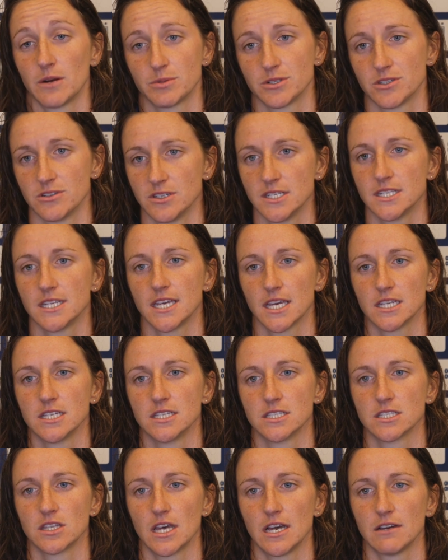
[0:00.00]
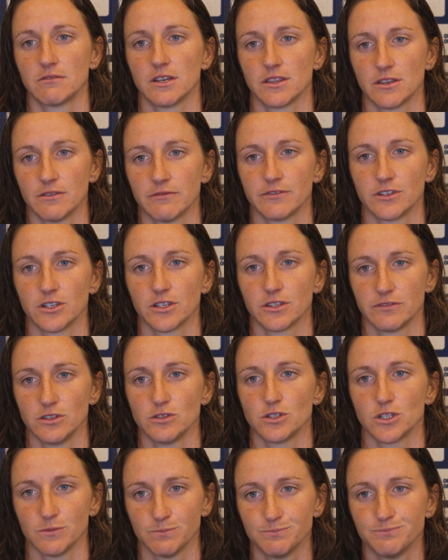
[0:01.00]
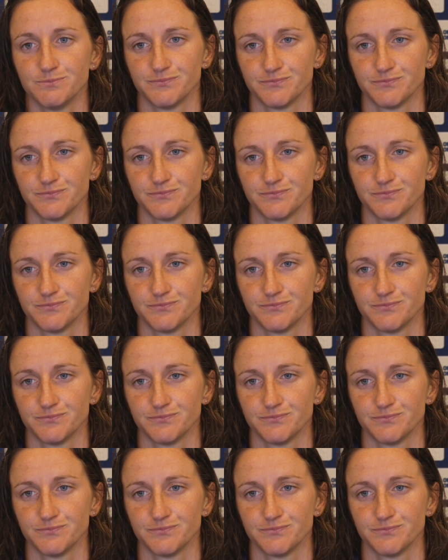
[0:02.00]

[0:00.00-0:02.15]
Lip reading: opportunity to get into that rhythm for the future.